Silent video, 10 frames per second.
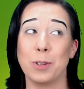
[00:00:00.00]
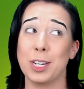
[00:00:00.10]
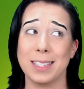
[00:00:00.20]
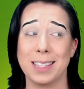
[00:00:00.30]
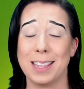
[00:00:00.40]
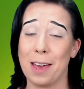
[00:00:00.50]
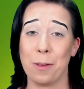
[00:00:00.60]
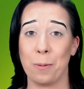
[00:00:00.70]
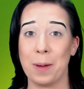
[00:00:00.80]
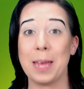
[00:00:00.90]
just the
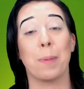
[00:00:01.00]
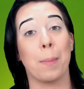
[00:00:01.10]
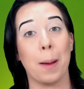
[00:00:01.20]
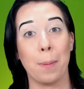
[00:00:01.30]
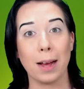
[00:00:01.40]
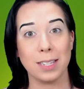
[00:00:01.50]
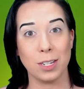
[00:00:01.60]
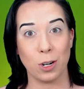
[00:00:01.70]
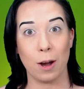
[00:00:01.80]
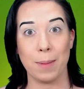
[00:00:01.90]
other week, but my Boxycharm